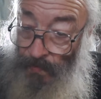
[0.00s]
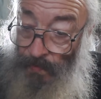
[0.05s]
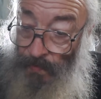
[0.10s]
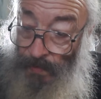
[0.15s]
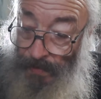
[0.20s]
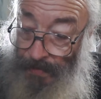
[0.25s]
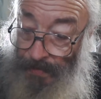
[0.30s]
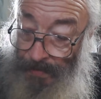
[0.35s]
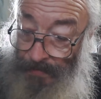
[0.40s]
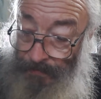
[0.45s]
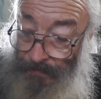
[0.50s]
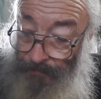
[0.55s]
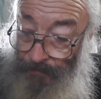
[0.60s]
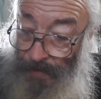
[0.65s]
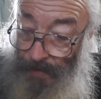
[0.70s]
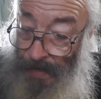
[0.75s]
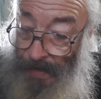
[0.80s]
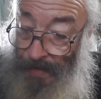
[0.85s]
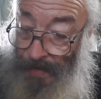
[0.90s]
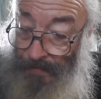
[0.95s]
I got the
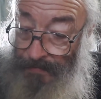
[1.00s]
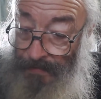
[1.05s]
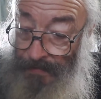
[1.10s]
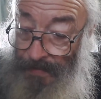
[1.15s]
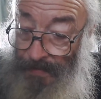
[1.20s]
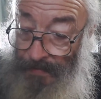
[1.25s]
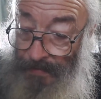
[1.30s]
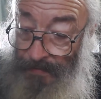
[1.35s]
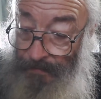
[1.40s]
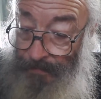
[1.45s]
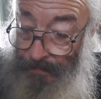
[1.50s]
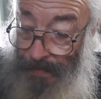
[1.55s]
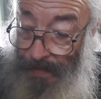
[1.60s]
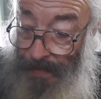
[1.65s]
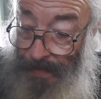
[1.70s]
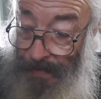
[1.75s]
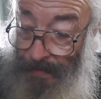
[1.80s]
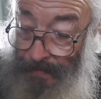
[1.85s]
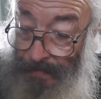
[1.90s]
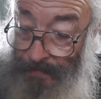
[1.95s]
rocks. I got the
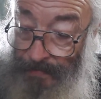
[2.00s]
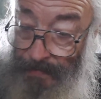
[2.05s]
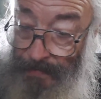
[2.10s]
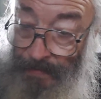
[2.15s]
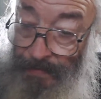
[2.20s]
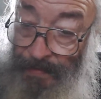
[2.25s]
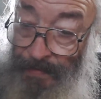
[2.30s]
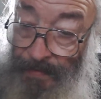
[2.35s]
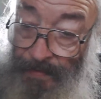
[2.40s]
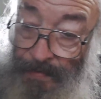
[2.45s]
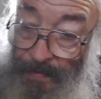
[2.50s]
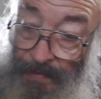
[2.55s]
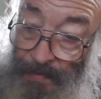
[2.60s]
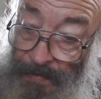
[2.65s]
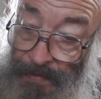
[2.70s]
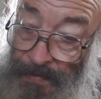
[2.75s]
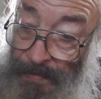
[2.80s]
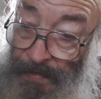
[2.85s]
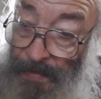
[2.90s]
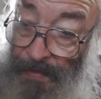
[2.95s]
bands.
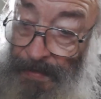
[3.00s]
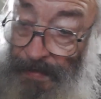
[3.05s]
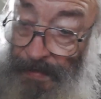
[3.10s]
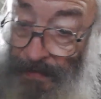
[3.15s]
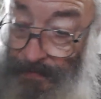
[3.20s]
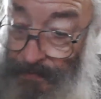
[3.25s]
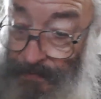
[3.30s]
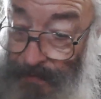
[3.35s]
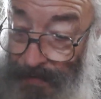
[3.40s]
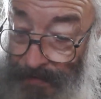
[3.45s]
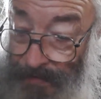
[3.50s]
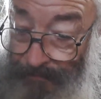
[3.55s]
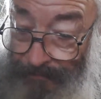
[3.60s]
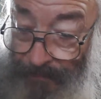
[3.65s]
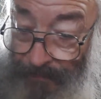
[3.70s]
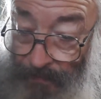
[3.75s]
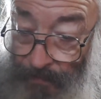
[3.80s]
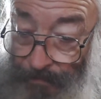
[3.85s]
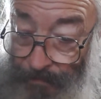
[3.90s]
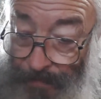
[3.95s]
I try to
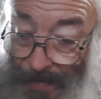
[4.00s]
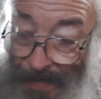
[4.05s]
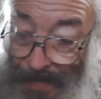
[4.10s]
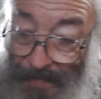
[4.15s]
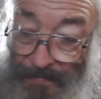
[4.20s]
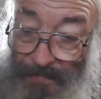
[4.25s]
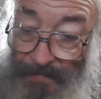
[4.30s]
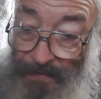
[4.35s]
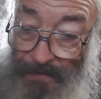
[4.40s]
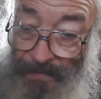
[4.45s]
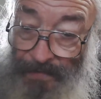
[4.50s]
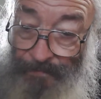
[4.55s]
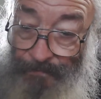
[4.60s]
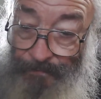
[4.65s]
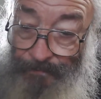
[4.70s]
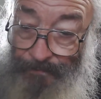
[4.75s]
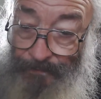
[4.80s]
fill the box up.